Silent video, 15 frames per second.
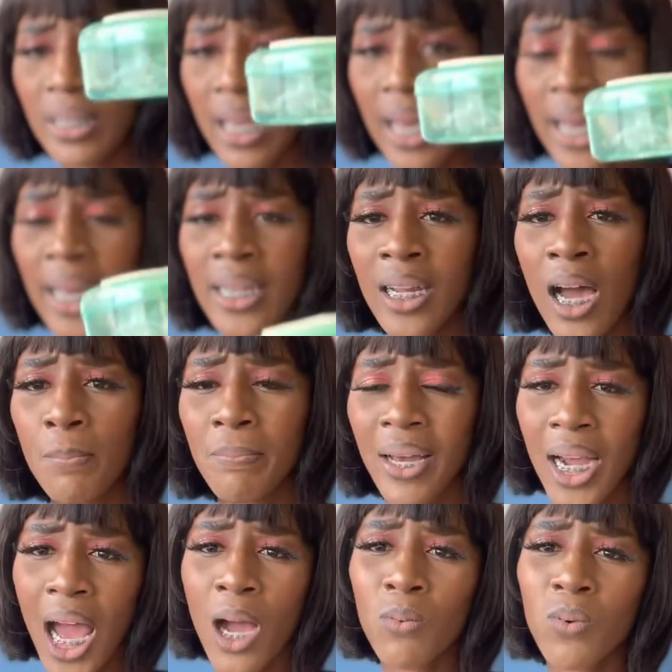had,
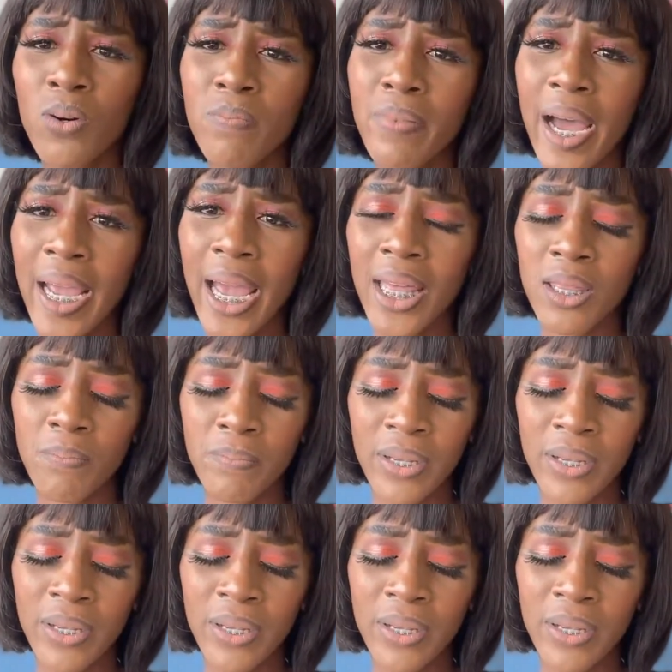but I will buy other